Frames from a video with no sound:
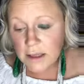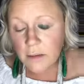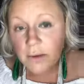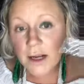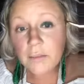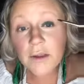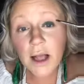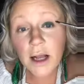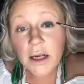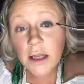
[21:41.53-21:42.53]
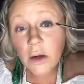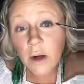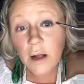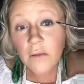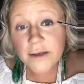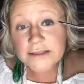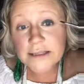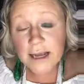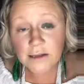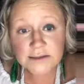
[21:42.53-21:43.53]
but I'm not gonna go all the way to
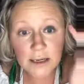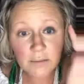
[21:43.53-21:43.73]
the outside.